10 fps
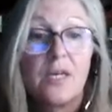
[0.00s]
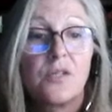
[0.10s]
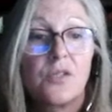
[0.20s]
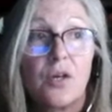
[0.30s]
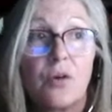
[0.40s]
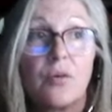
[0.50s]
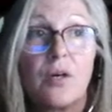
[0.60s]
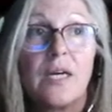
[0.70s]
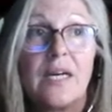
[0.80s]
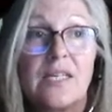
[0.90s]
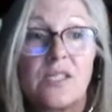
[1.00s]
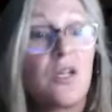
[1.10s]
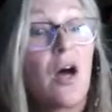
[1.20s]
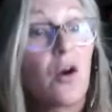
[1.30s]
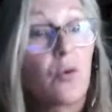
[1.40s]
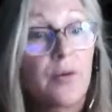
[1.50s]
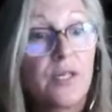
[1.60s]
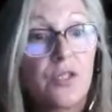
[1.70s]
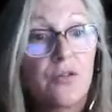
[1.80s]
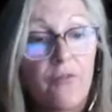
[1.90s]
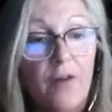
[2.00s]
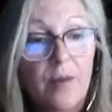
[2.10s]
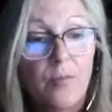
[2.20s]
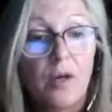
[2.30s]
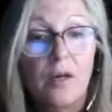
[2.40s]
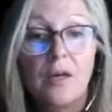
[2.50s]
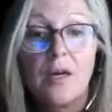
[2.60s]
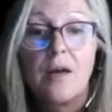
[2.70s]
So it's not a rigid framework,